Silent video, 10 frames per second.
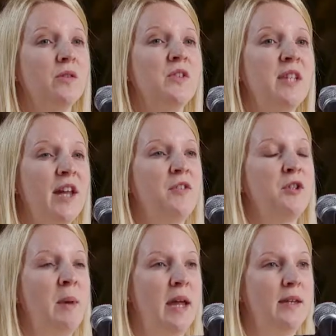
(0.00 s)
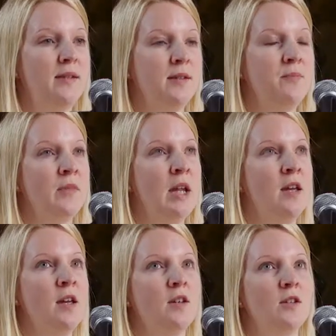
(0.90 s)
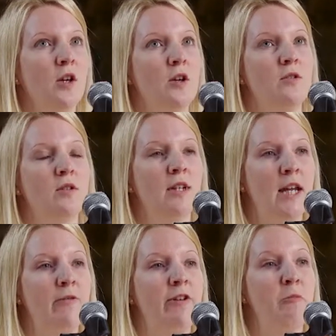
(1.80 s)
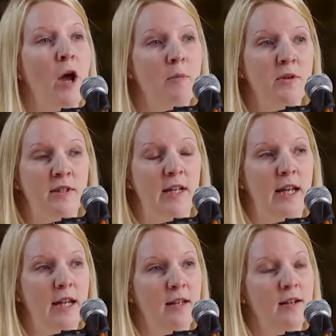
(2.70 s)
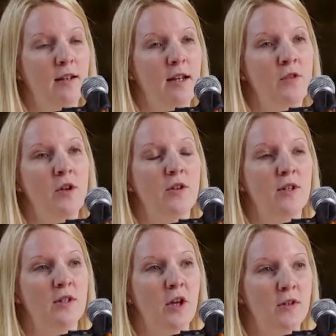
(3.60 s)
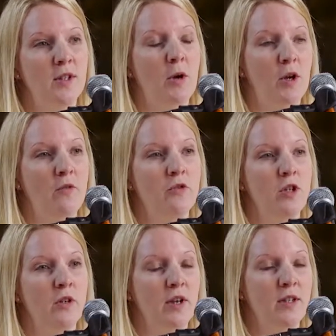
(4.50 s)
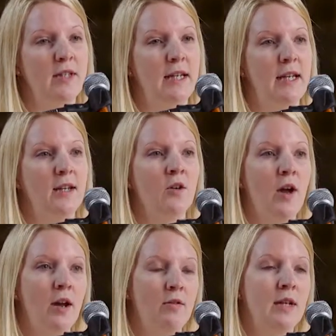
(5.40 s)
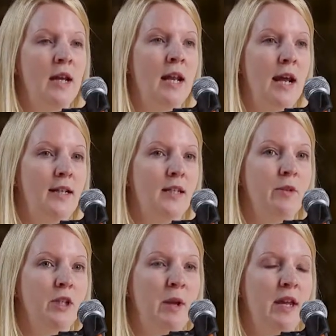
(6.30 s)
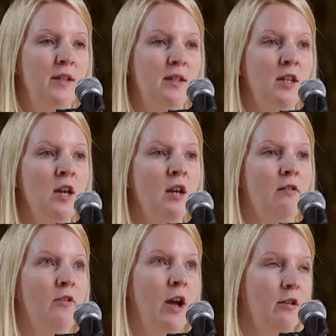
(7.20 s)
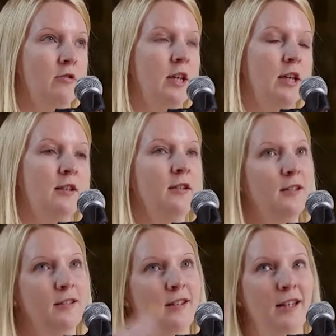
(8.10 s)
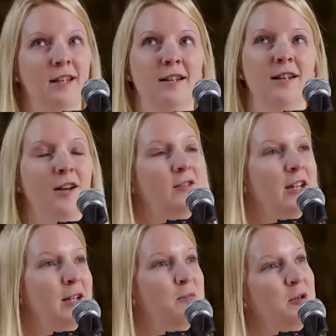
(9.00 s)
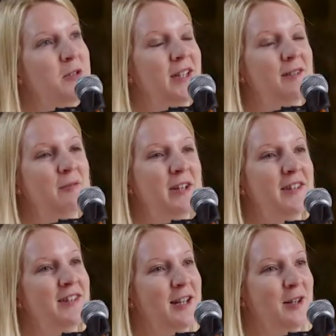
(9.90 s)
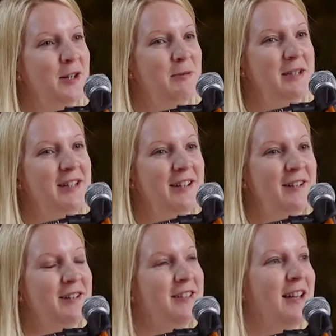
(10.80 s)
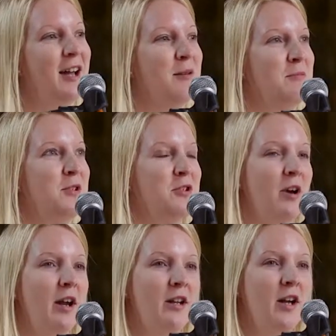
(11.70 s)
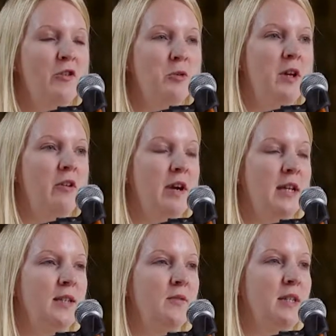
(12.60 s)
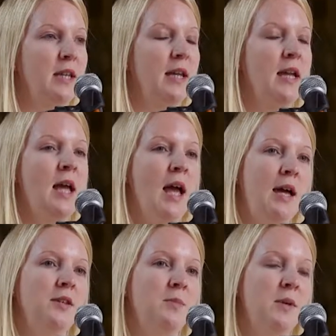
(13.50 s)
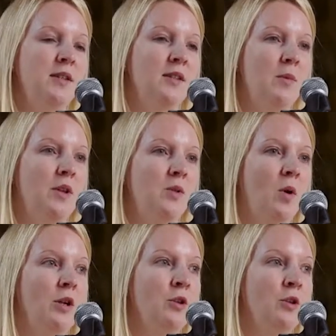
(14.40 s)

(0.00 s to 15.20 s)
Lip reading: of safe space. So today we've purposely, even though this is hosted by Coventry University, not held it in an academic space. We've held it in a lovely building with stained glass windows to try and encourage a bit of creativity and to be somewhere that's quite